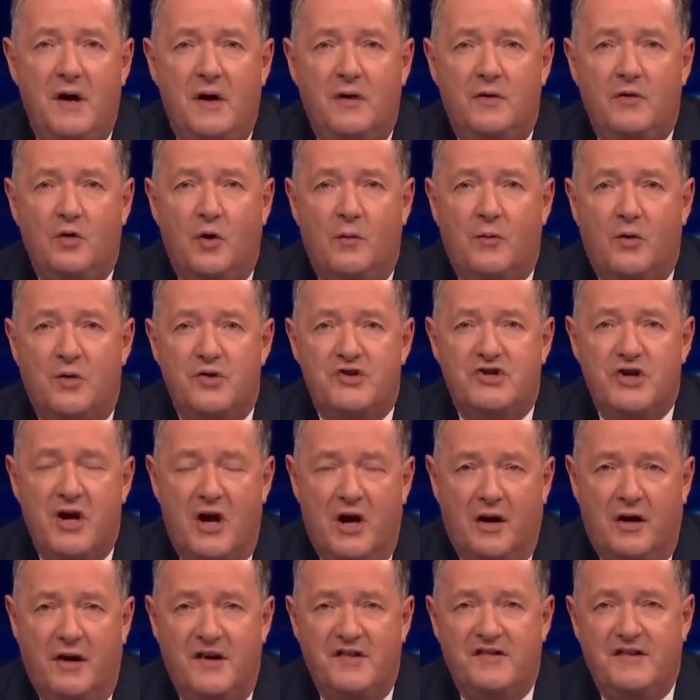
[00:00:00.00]
normal
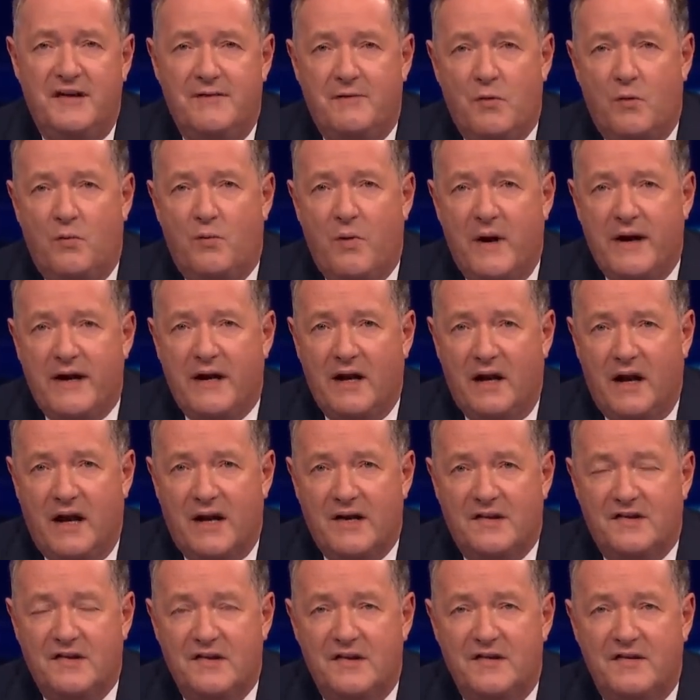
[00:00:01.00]
journalists and even
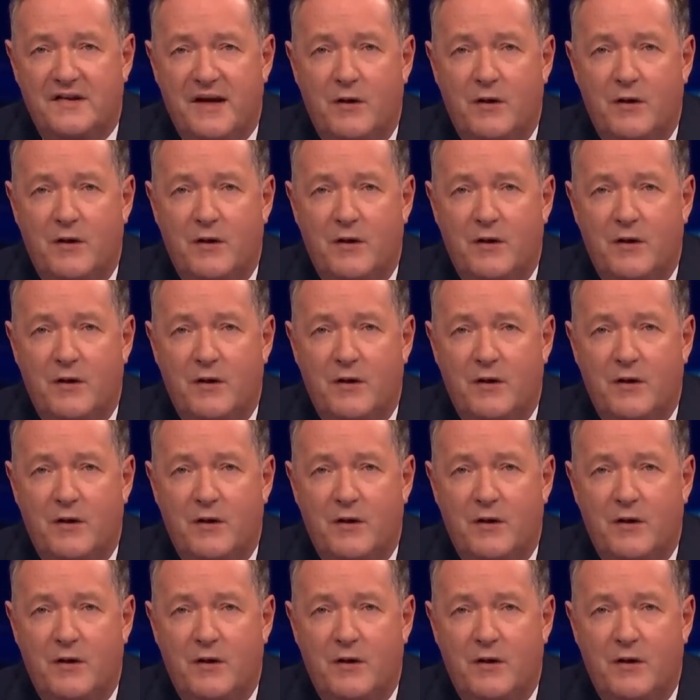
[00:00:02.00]
regulators.